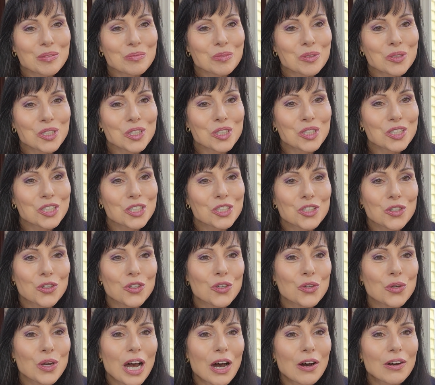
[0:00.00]
just to show
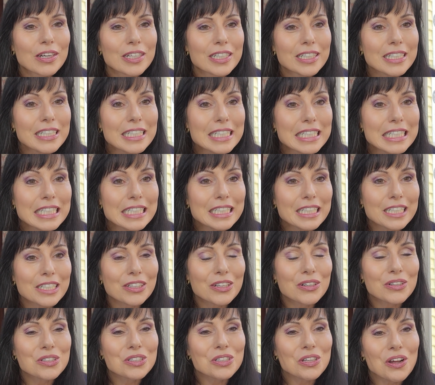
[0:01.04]
you how easy it
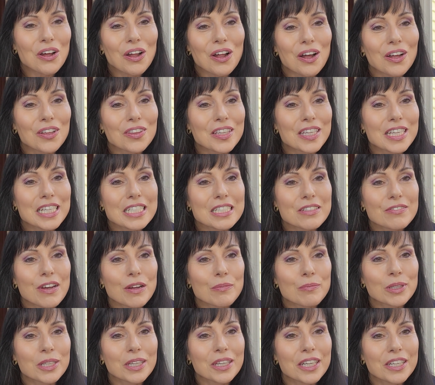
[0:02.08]
goes on, the ease of
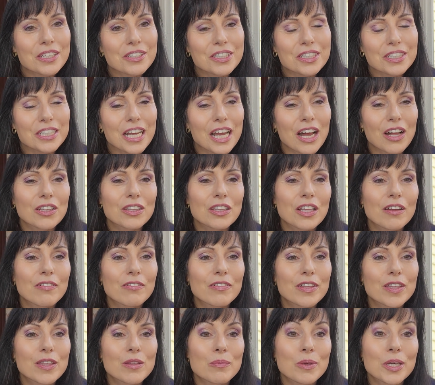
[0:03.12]
application, how
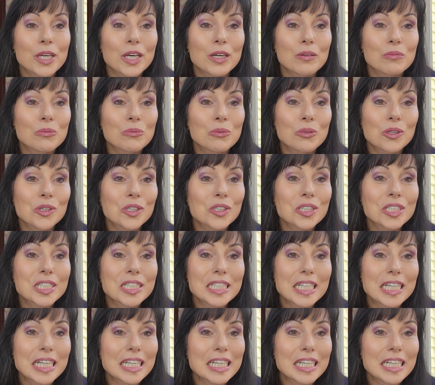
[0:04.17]
lovely the makeup works.